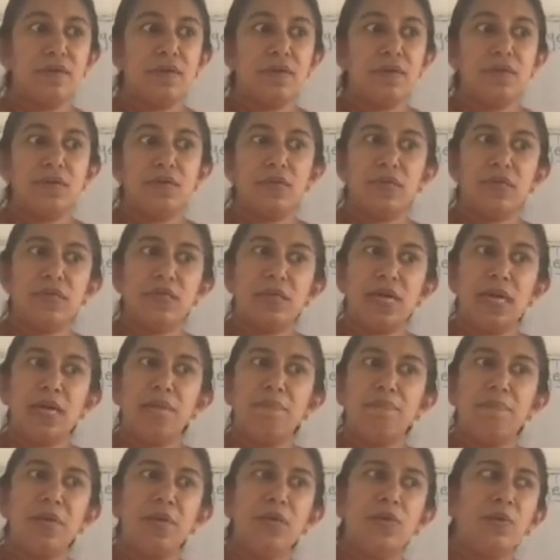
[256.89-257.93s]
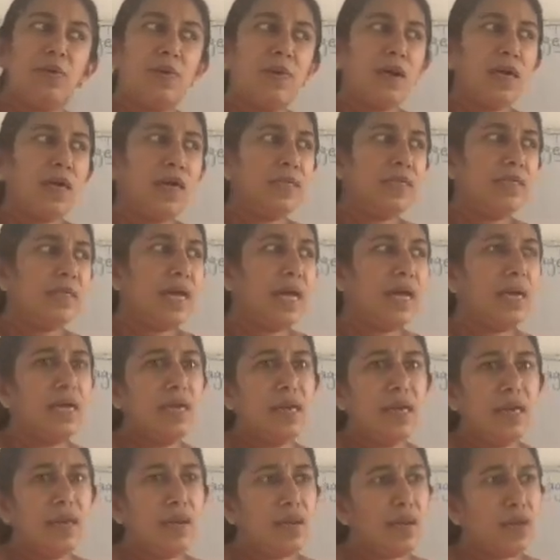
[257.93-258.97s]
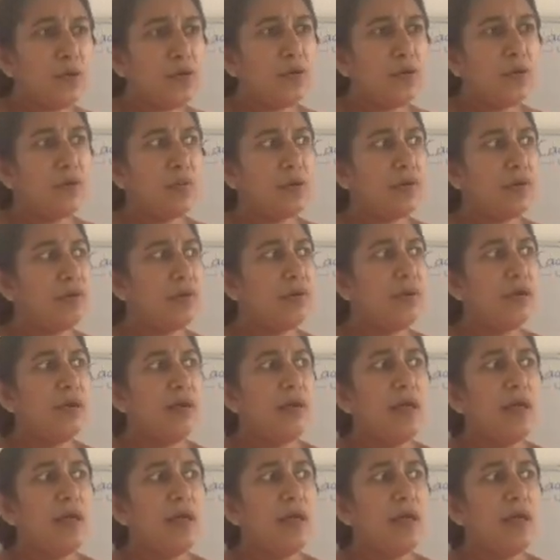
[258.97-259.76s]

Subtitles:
So it had been quite an inhuman